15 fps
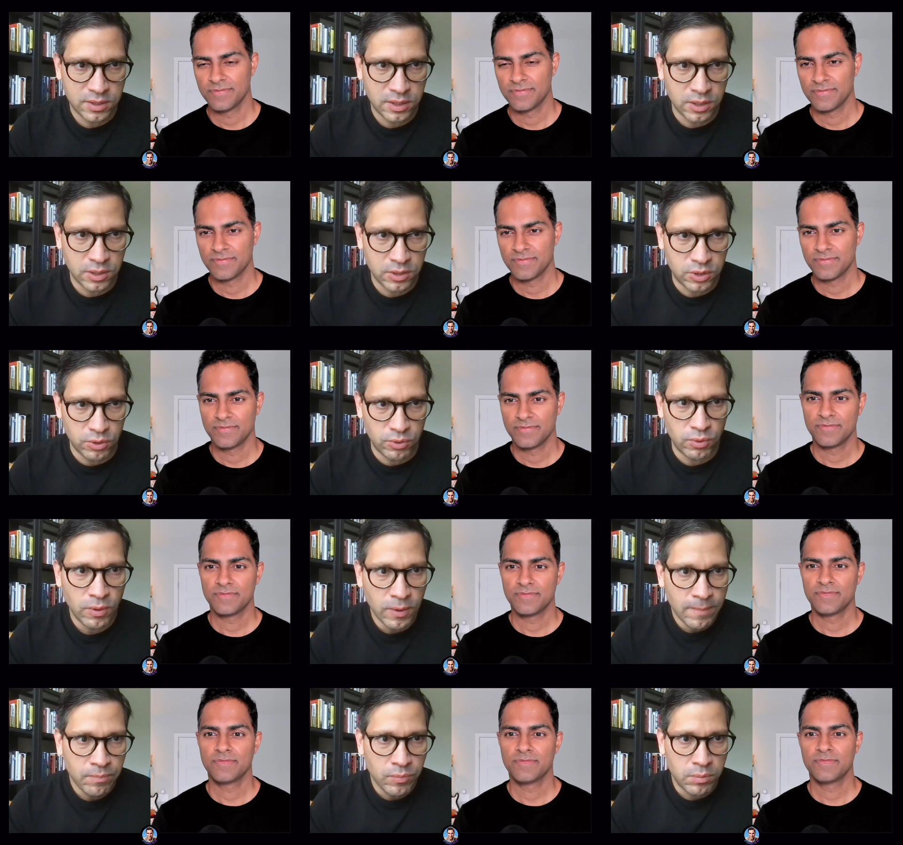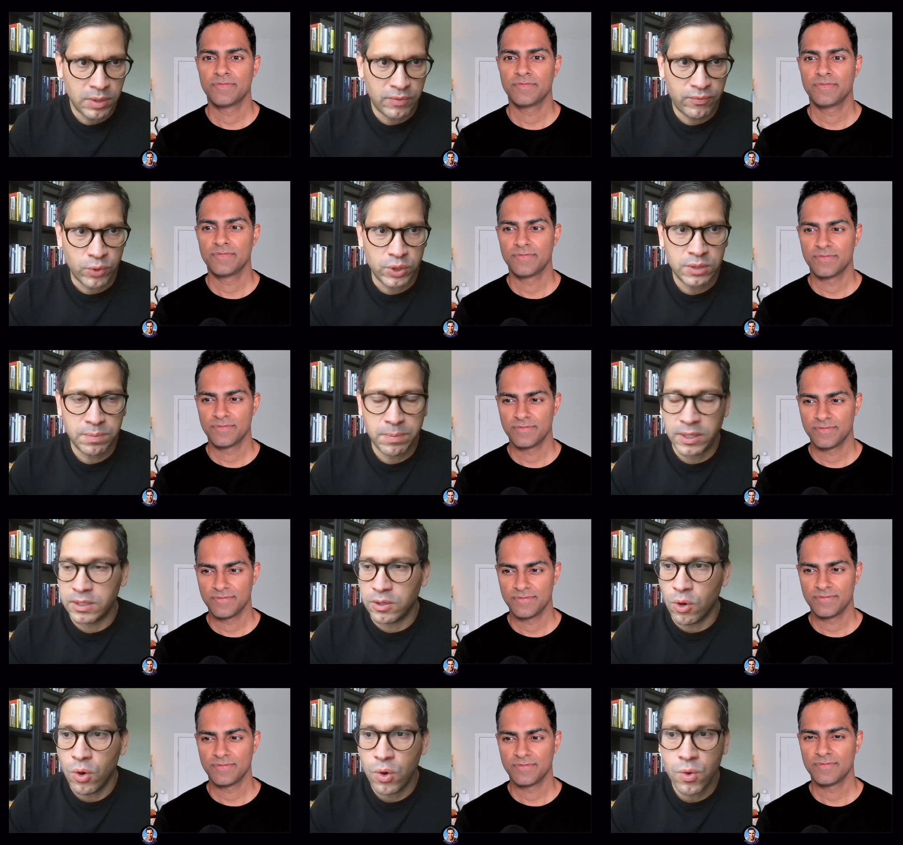Speaker 1: going to do before you spend a
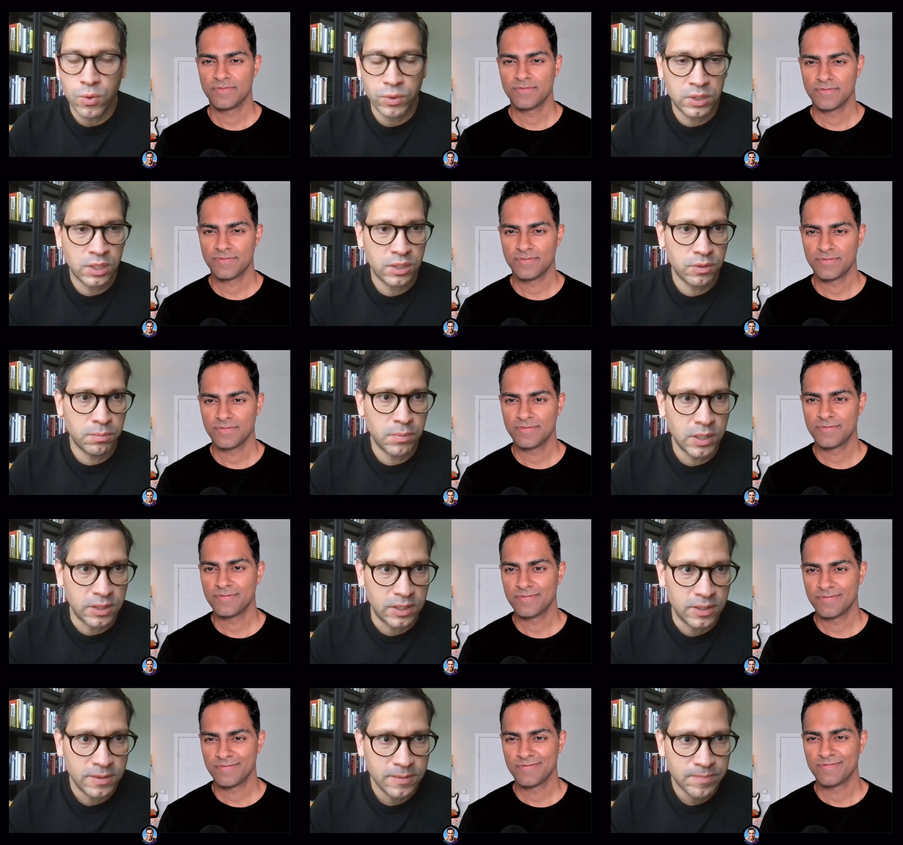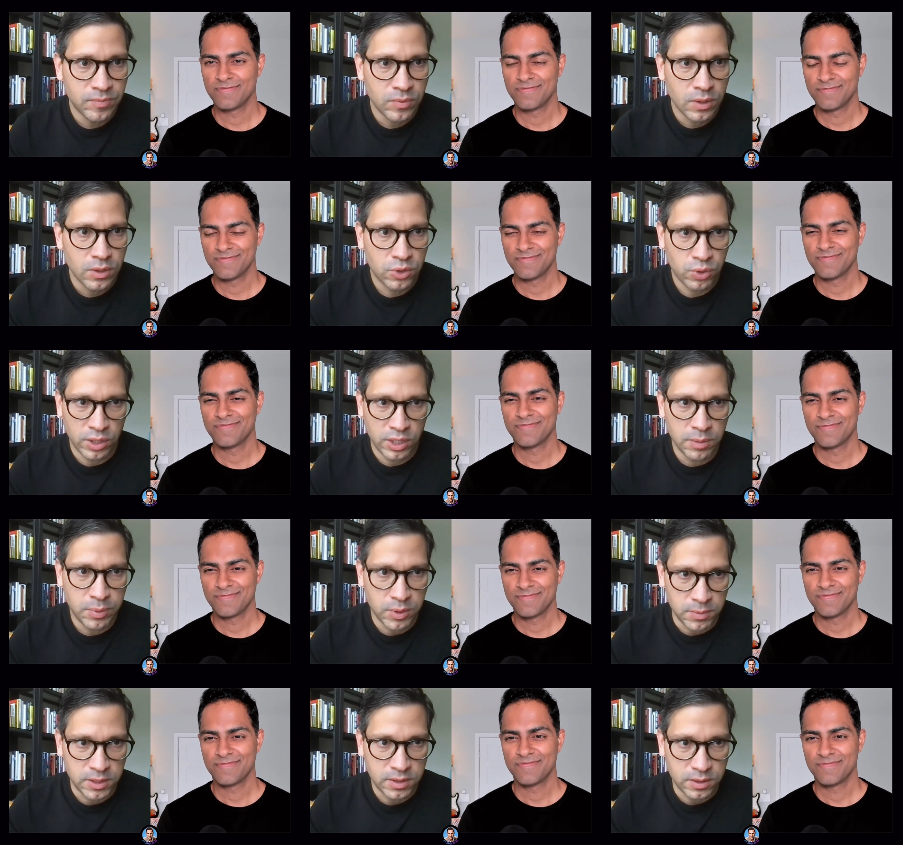whole ton of money trying to
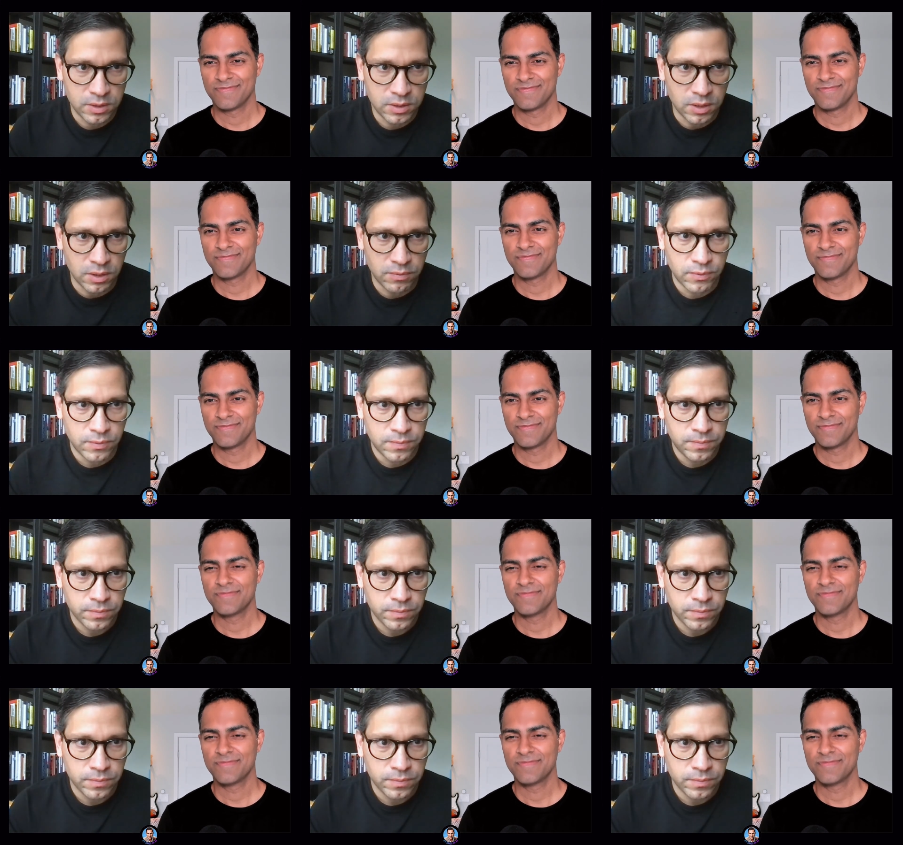implement this stuff.